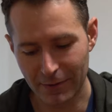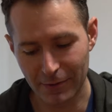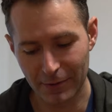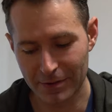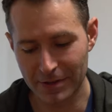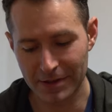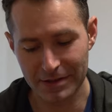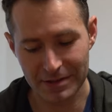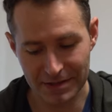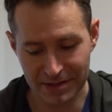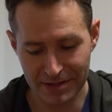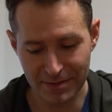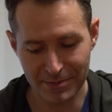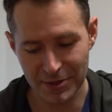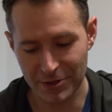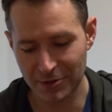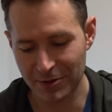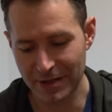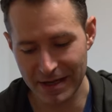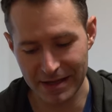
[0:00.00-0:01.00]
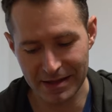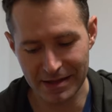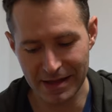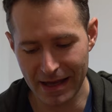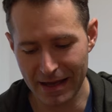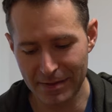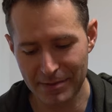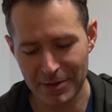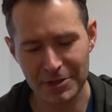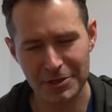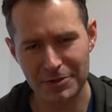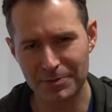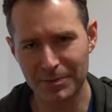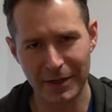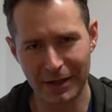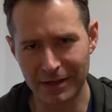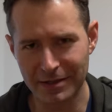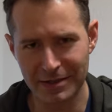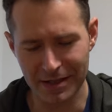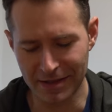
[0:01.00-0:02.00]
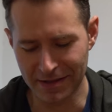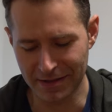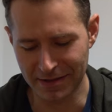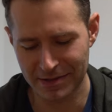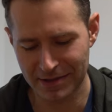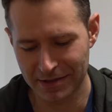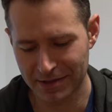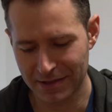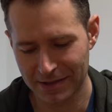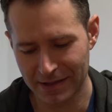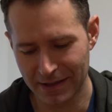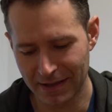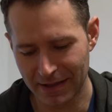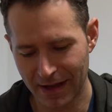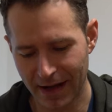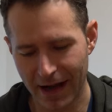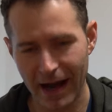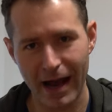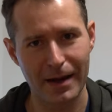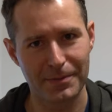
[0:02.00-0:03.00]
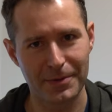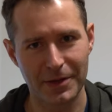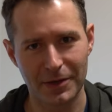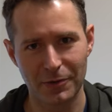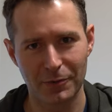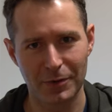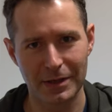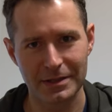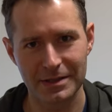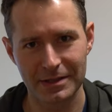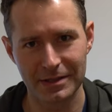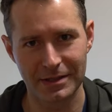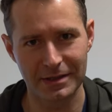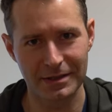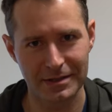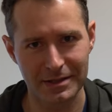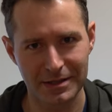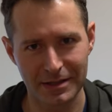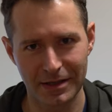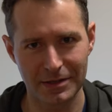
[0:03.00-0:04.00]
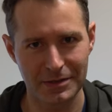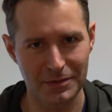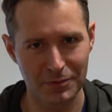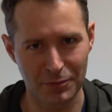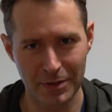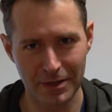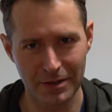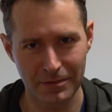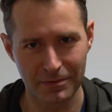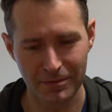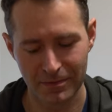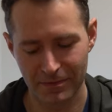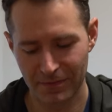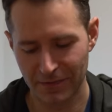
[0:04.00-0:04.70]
or the symmetry in the image, but I didn't. It's just a happy coincidence as we